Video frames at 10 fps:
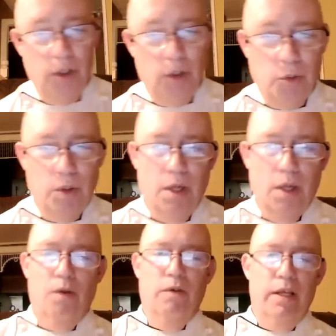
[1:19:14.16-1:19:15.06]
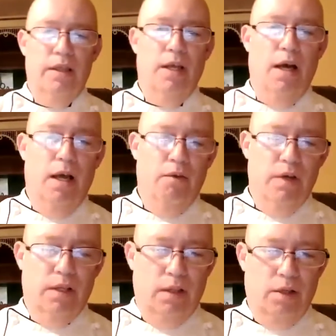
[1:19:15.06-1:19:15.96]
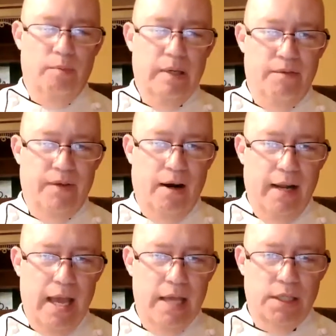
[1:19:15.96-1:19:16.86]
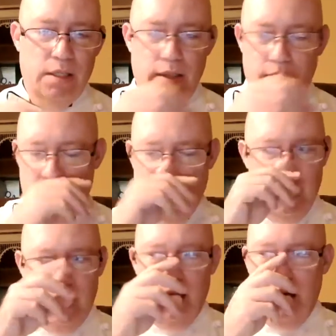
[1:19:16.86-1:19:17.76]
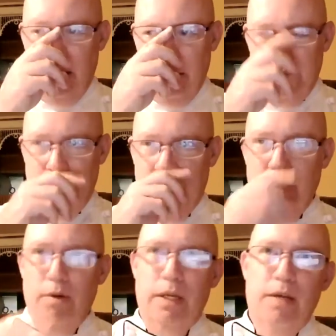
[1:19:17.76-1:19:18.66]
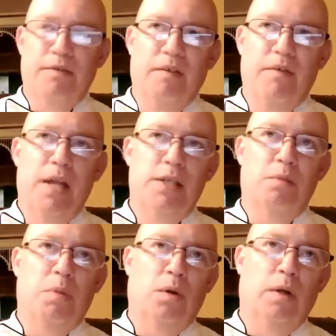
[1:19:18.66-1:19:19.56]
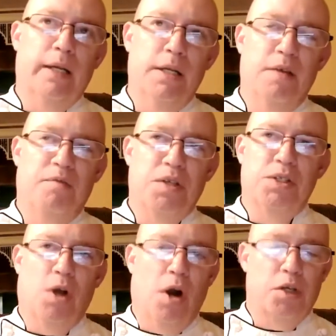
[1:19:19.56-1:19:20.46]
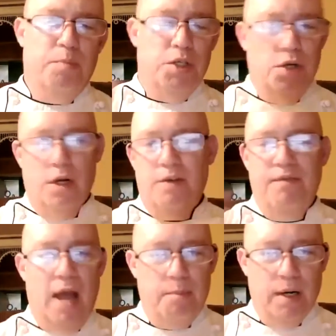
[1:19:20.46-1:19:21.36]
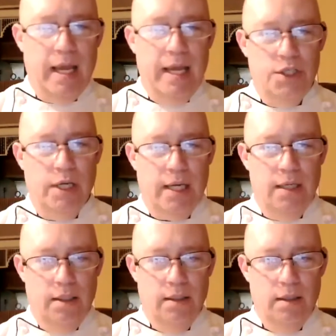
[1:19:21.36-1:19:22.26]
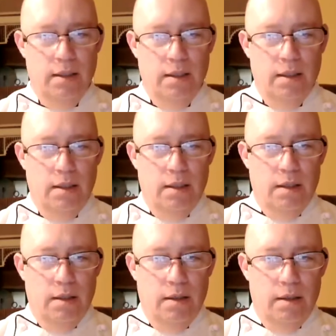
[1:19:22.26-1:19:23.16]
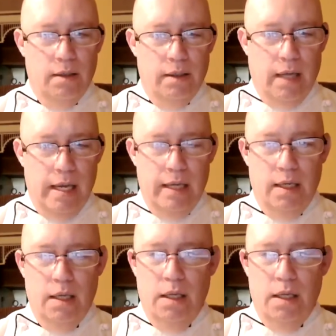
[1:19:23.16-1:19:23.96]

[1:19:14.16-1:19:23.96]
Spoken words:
two with a little bit of variation. We do a different vegetable and a different starch, but you're going to fabricate chicken. Okay.